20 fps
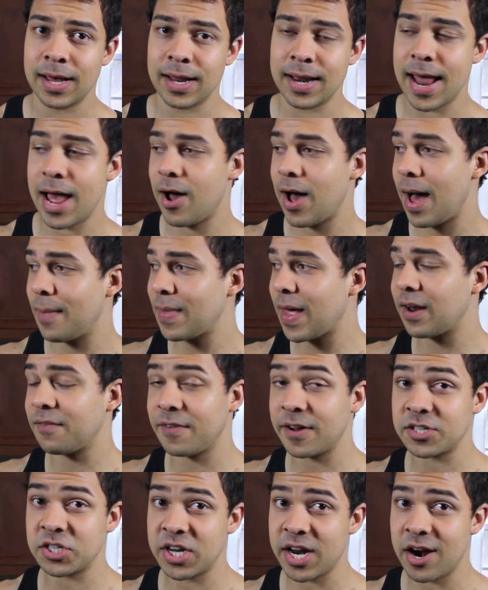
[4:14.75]
Now, I'm not a
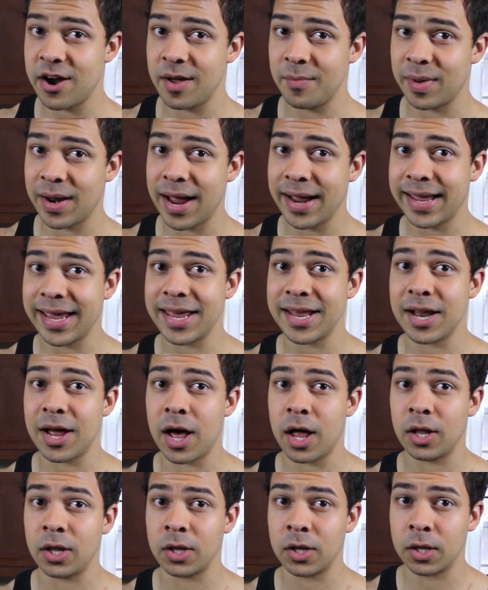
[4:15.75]
vegetarian, but I get
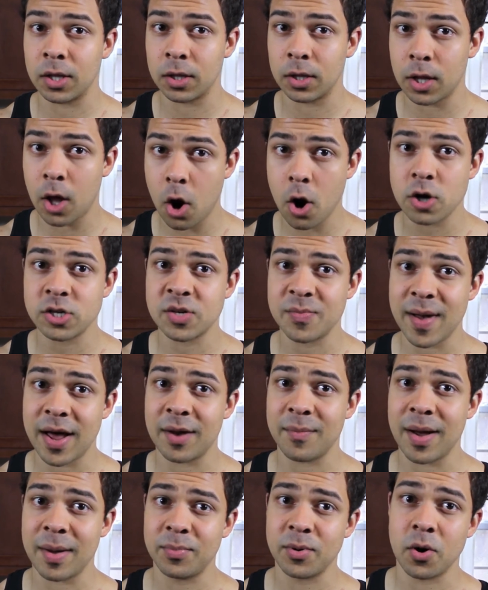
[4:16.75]
a large amount
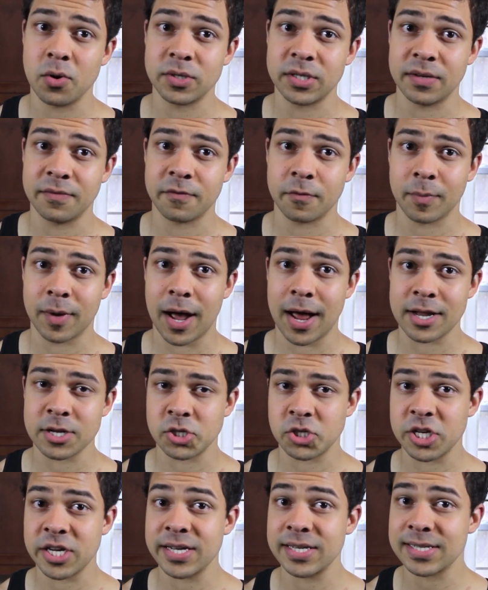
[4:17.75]
of my protein from
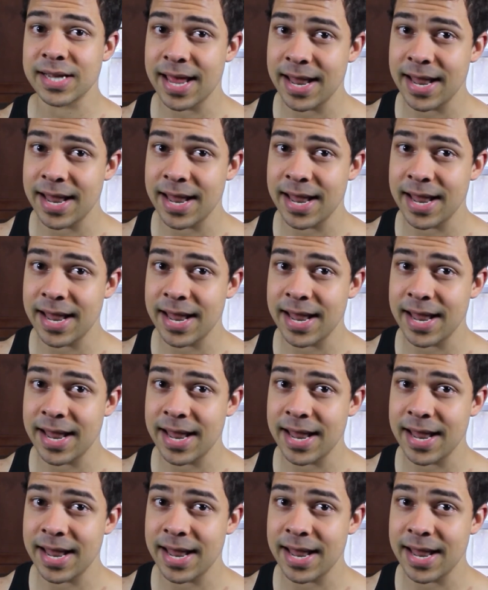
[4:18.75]
cottage cheese.